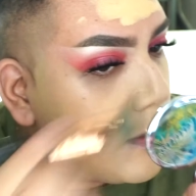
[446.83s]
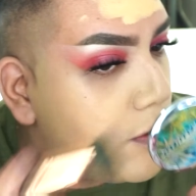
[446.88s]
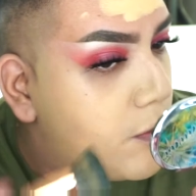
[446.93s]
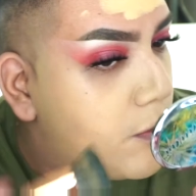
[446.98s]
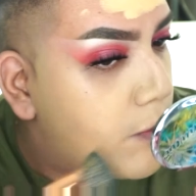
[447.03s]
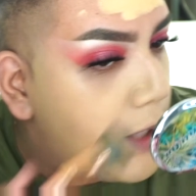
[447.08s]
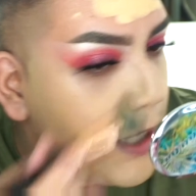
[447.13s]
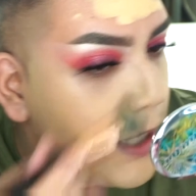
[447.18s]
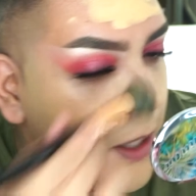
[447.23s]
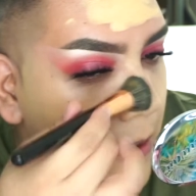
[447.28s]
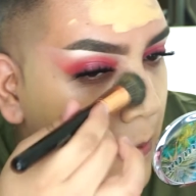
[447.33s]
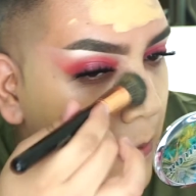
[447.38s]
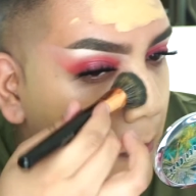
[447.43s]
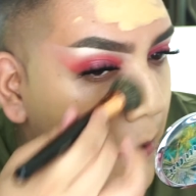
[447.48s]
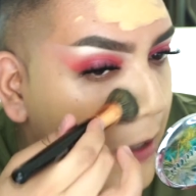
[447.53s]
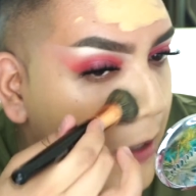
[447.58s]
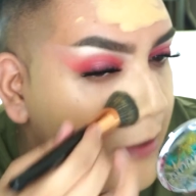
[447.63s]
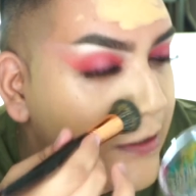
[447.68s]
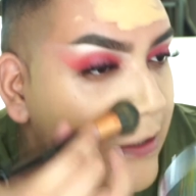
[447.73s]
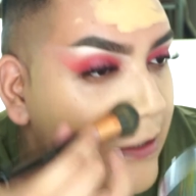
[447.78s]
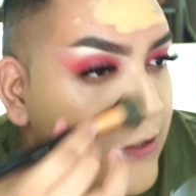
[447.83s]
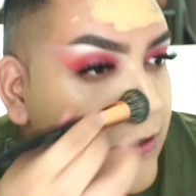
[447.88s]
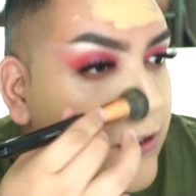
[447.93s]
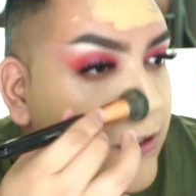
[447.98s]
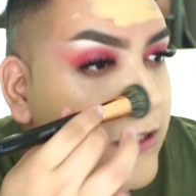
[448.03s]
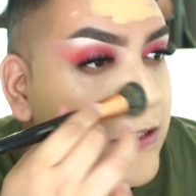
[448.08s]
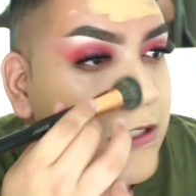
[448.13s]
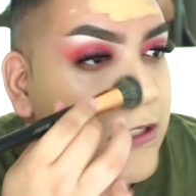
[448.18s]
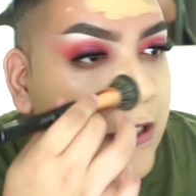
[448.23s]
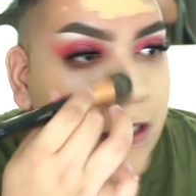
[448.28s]
Wow. It's
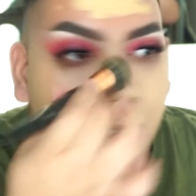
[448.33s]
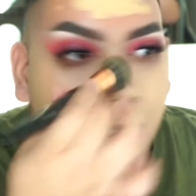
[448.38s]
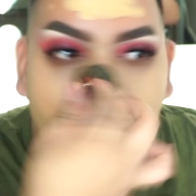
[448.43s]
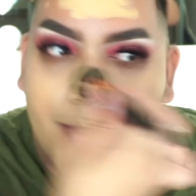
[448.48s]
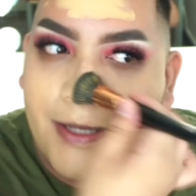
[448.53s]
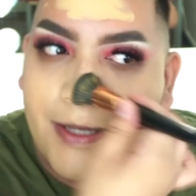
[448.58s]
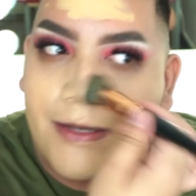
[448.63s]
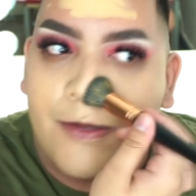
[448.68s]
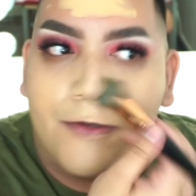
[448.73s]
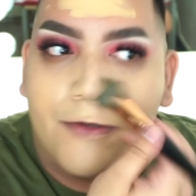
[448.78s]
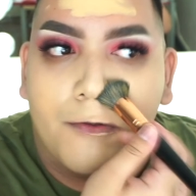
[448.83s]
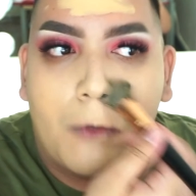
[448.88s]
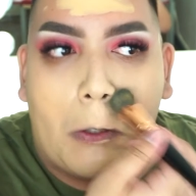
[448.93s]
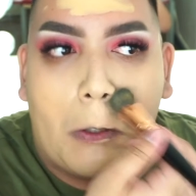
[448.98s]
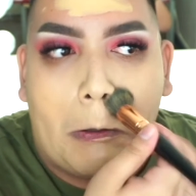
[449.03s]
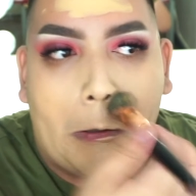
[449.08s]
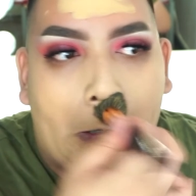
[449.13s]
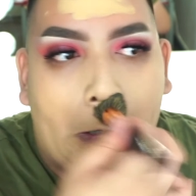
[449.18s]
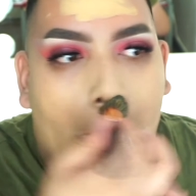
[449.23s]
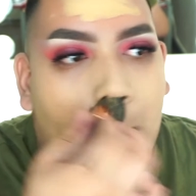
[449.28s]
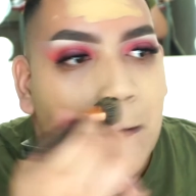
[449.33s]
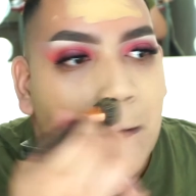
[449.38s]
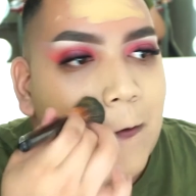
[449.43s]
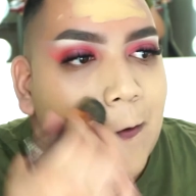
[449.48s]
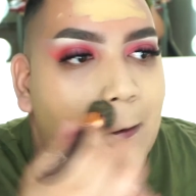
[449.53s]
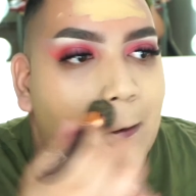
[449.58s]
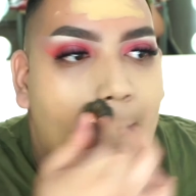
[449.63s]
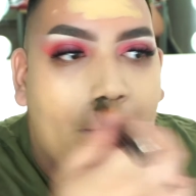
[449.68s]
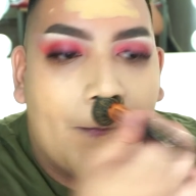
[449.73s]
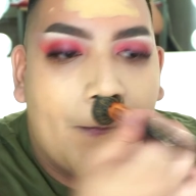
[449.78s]
actually sitting on my nose for I
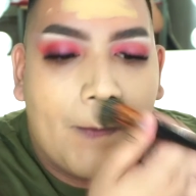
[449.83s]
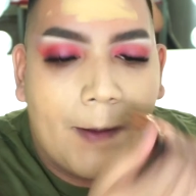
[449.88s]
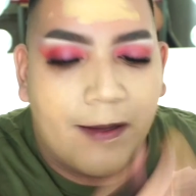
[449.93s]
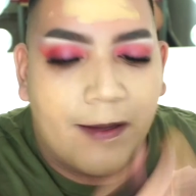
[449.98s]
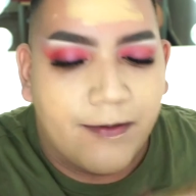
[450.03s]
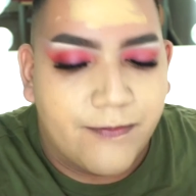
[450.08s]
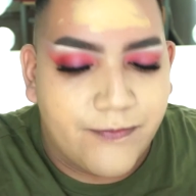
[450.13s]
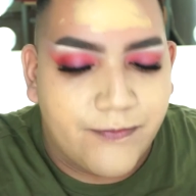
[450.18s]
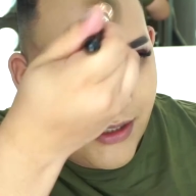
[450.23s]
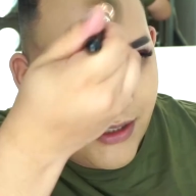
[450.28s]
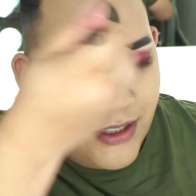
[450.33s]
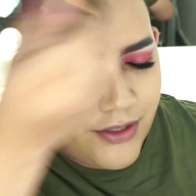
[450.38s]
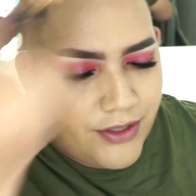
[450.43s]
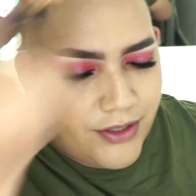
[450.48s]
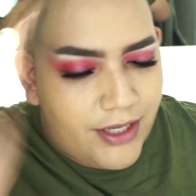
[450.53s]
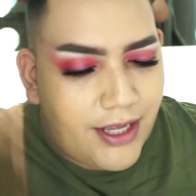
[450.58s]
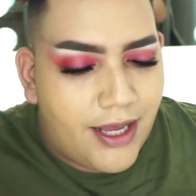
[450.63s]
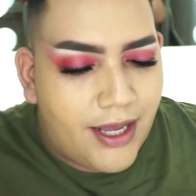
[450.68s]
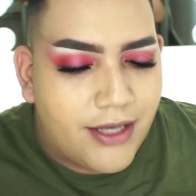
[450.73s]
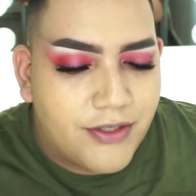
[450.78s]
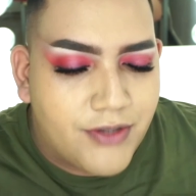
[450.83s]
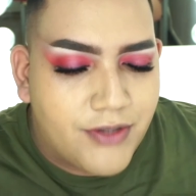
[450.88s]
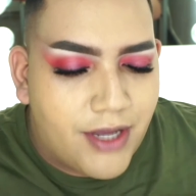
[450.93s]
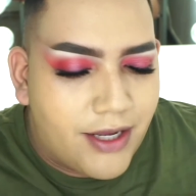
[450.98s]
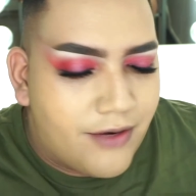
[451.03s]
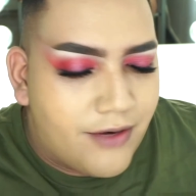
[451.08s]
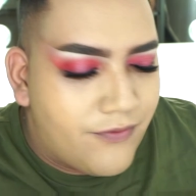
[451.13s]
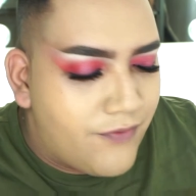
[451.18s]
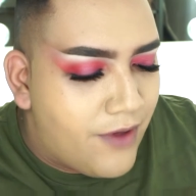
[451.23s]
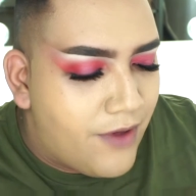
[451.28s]
actually do. The other day I
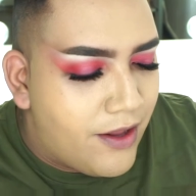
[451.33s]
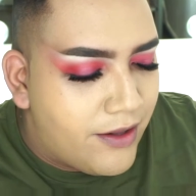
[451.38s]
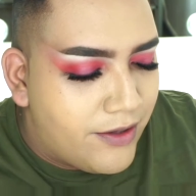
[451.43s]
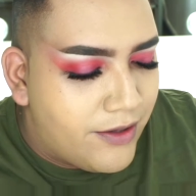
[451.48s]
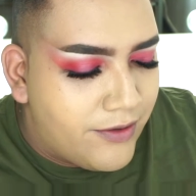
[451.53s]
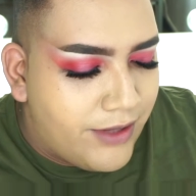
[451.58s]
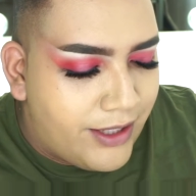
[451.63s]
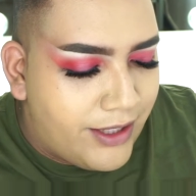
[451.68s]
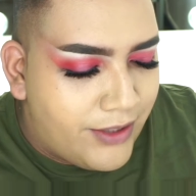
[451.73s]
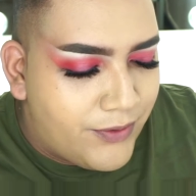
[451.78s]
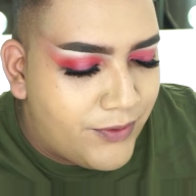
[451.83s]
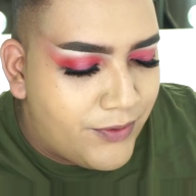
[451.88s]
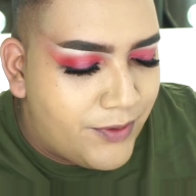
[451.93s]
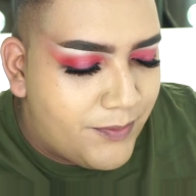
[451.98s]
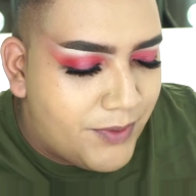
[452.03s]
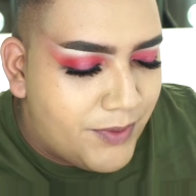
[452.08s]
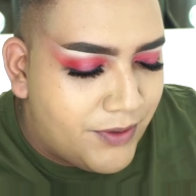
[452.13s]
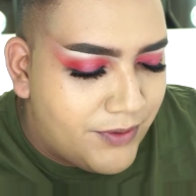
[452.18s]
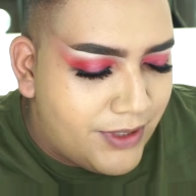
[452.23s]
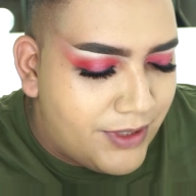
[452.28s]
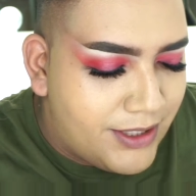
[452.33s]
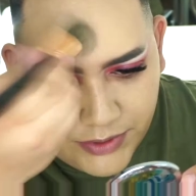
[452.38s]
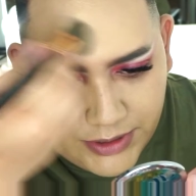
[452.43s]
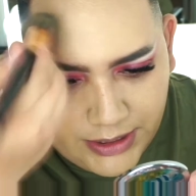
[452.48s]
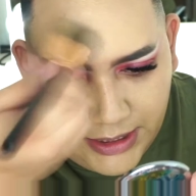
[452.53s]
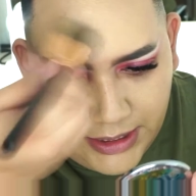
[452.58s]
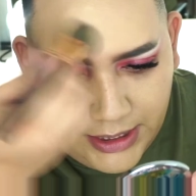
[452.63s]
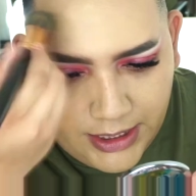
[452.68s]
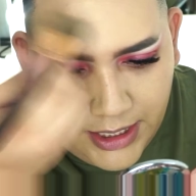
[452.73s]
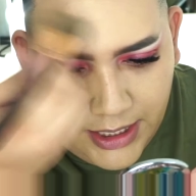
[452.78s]
tried to follow like Huda Beauty's
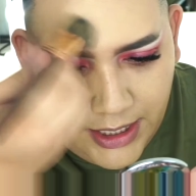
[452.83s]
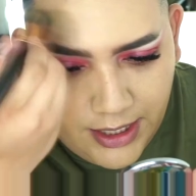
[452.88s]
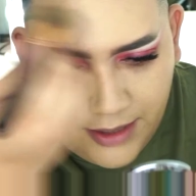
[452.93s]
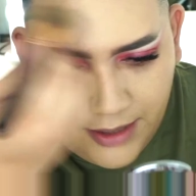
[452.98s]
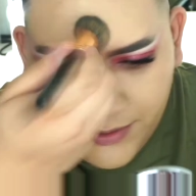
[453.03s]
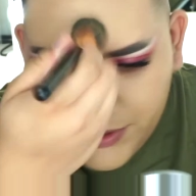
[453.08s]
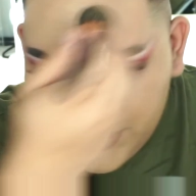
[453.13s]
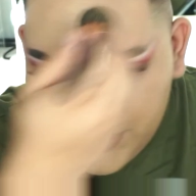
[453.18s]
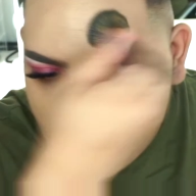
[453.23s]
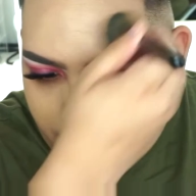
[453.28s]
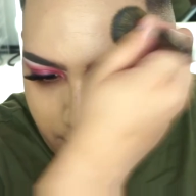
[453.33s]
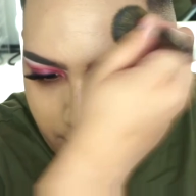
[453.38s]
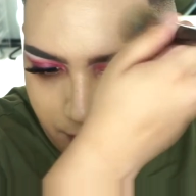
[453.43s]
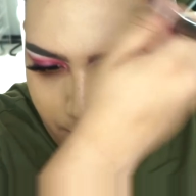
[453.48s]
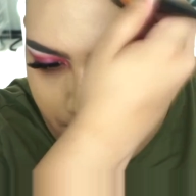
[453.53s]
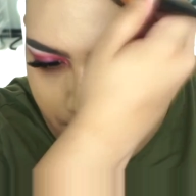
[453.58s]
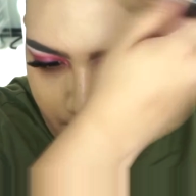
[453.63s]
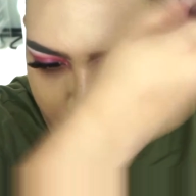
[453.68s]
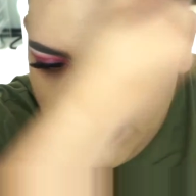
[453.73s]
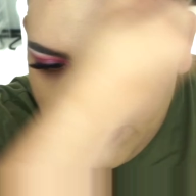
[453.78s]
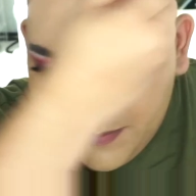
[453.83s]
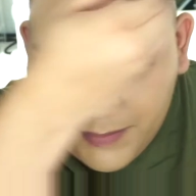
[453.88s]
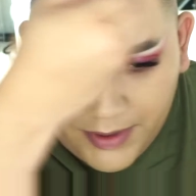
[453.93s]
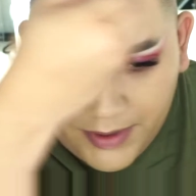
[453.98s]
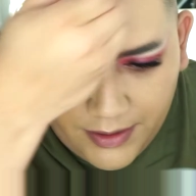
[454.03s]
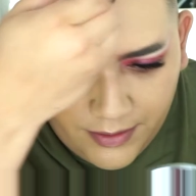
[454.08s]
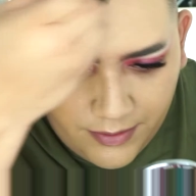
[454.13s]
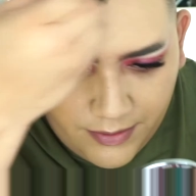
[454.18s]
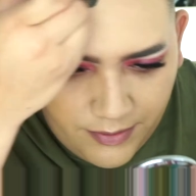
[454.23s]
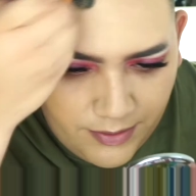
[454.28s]
routine and how she does makeup
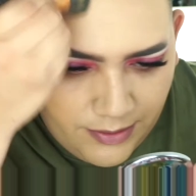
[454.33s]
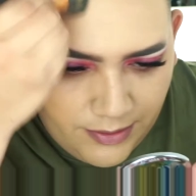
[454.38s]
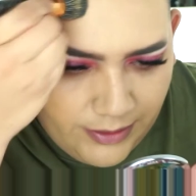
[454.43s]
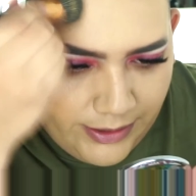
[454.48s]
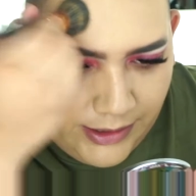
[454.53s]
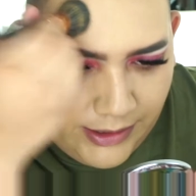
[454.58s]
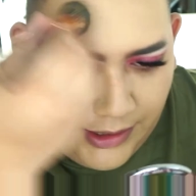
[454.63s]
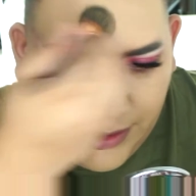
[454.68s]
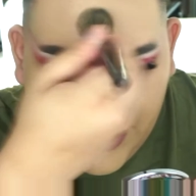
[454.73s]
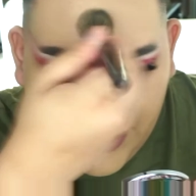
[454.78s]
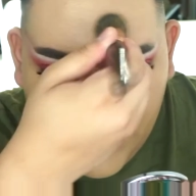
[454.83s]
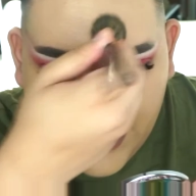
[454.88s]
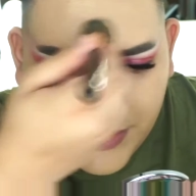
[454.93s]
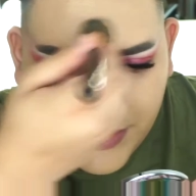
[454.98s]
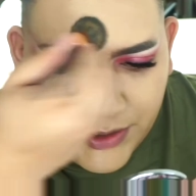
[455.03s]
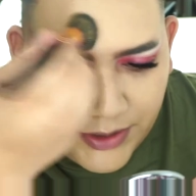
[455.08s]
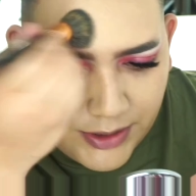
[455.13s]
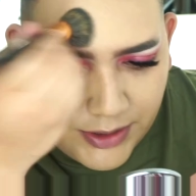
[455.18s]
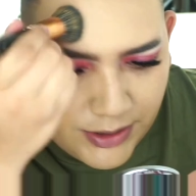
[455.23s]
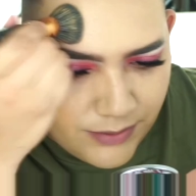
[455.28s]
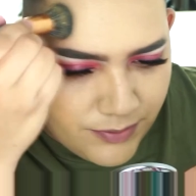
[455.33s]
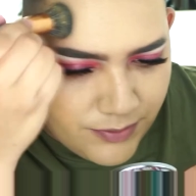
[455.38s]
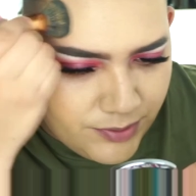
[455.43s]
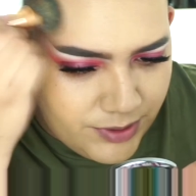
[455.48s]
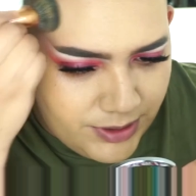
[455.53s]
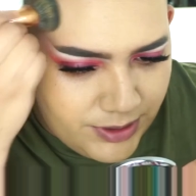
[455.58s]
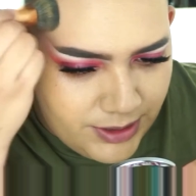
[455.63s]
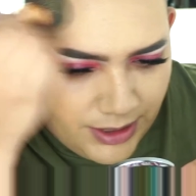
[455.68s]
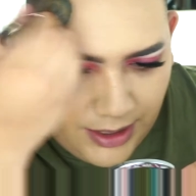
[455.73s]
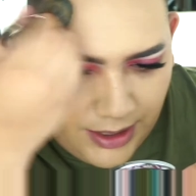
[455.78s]
and Lilly Lashes'
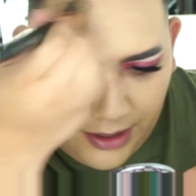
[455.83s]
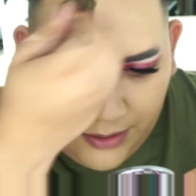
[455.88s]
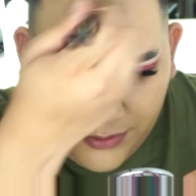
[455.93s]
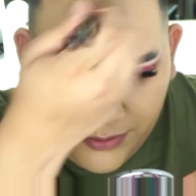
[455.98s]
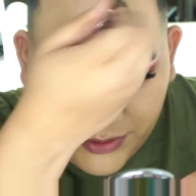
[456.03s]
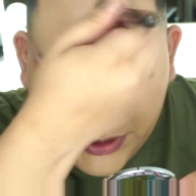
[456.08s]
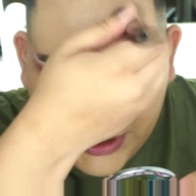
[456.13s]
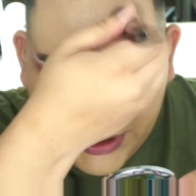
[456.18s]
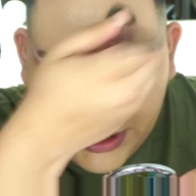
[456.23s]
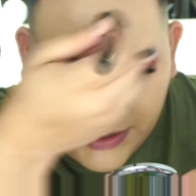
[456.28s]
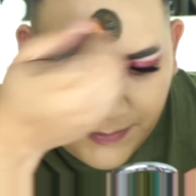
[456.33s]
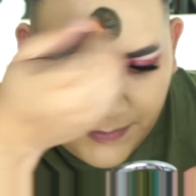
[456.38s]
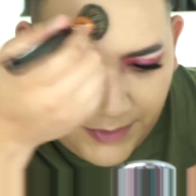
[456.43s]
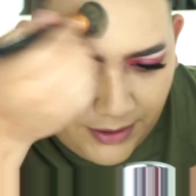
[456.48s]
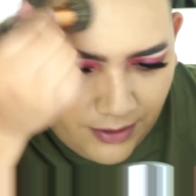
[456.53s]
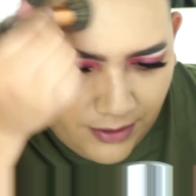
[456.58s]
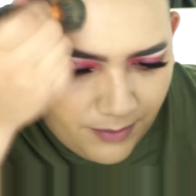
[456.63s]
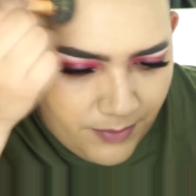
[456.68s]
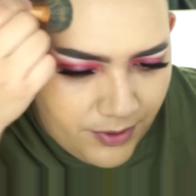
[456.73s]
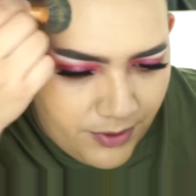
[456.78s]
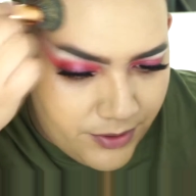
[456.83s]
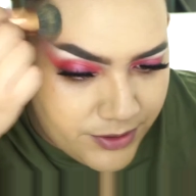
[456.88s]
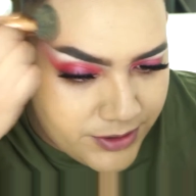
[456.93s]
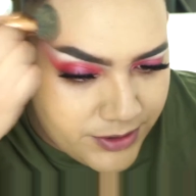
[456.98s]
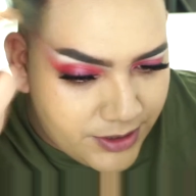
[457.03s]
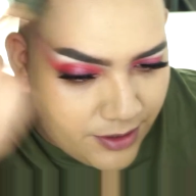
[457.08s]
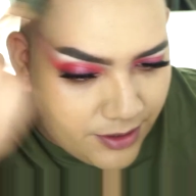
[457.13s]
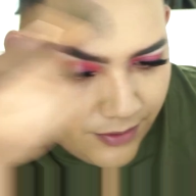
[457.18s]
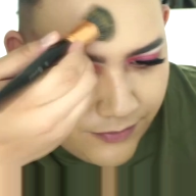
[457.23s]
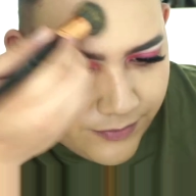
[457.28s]
routine and how she does makeup on
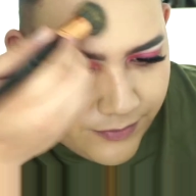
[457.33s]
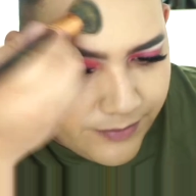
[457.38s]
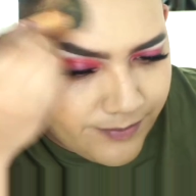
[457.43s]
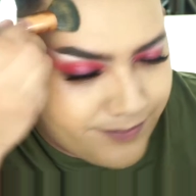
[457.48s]
herself.